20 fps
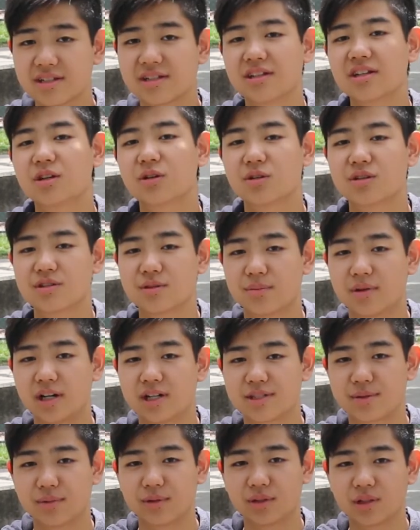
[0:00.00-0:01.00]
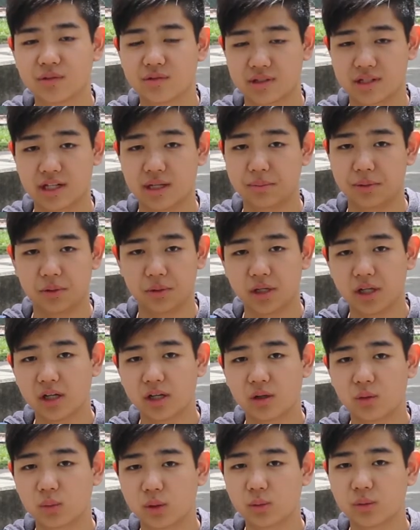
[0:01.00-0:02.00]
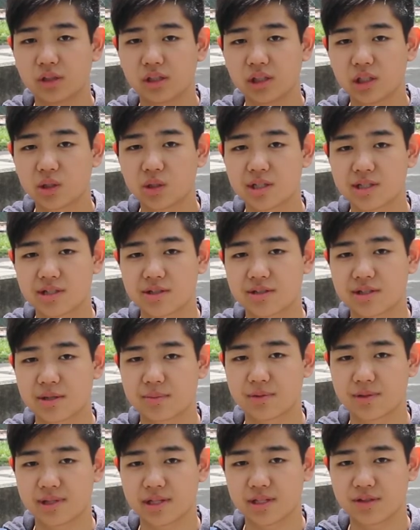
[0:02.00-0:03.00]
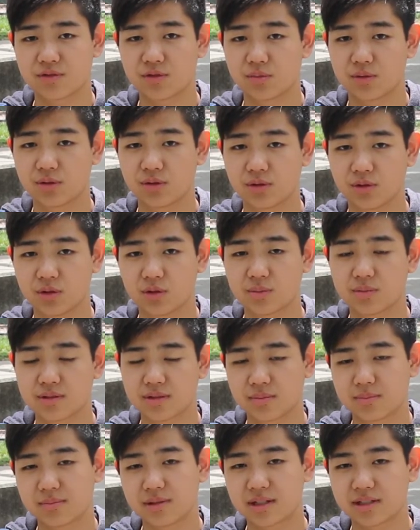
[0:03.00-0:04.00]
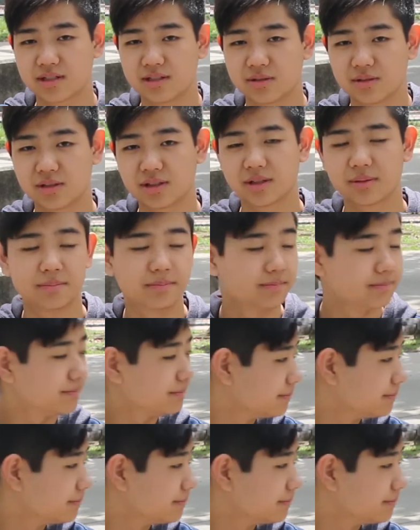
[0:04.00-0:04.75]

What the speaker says: to decrease the possibility of a type 2 error, we would increase our sample size for both groups. Back to you, Cam.